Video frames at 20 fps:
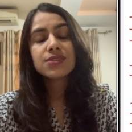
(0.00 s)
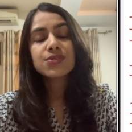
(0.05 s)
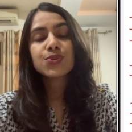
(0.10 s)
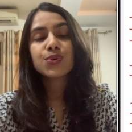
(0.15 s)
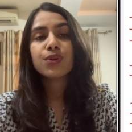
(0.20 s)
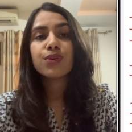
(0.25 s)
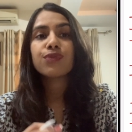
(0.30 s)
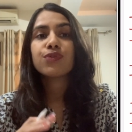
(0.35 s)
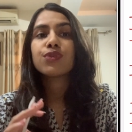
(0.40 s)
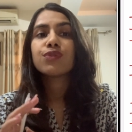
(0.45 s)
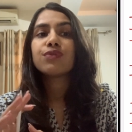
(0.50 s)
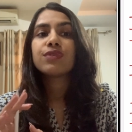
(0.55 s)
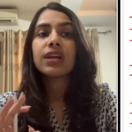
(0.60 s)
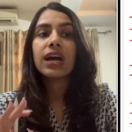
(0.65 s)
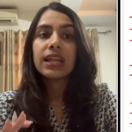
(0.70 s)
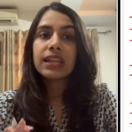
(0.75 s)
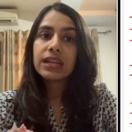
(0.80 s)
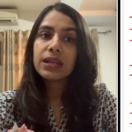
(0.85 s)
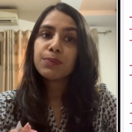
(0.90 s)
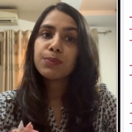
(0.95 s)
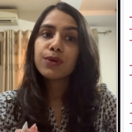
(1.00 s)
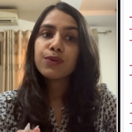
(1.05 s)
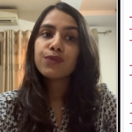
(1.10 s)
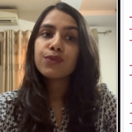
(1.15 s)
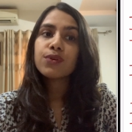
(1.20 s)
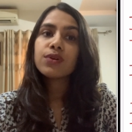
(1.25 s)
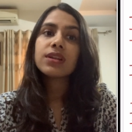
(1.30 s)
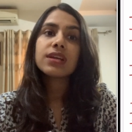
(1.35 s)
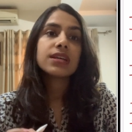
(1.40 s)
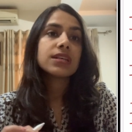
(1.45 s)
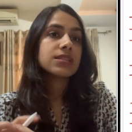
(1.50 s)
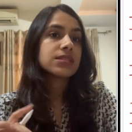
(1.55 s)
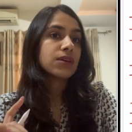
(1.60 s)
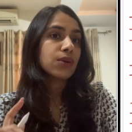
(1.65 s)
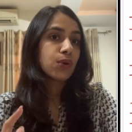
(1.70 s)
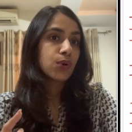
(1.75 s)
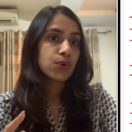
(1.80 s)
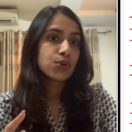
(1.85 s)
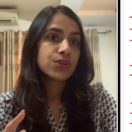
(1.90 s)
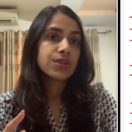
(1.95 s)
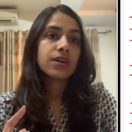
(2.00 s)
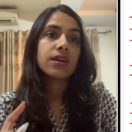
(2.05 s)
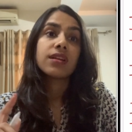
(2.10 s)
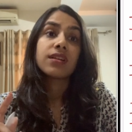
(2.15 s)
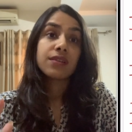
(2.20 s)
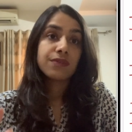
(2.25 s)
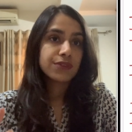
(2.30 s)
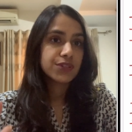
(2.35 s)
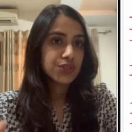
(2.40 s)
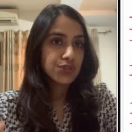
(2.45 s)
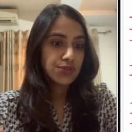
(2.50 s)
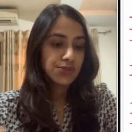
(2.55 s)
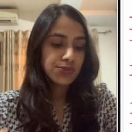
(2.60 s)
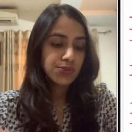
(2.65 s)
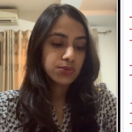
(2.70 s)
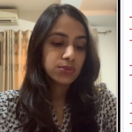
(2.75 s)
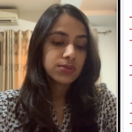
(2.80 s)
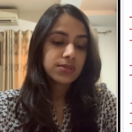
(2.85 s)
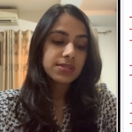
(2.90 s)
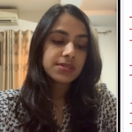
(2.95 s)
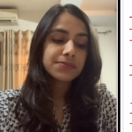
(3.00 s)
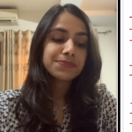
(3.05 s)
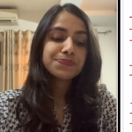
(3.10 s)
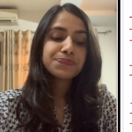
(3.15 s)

So if you've done it before, it's a good revision source.